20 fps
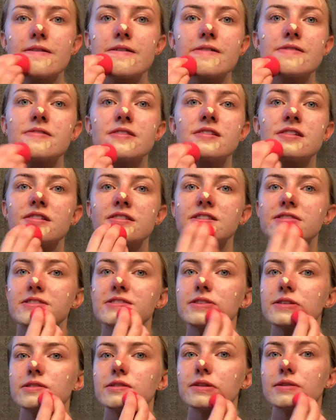and then I
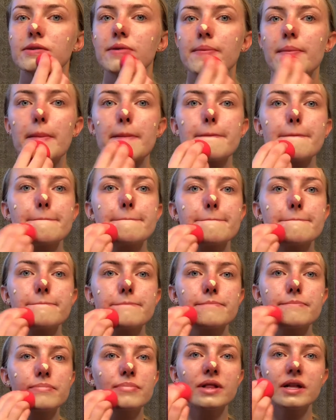just
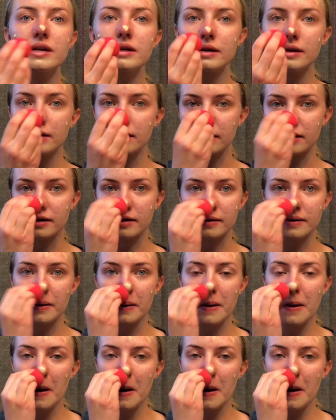blend it in.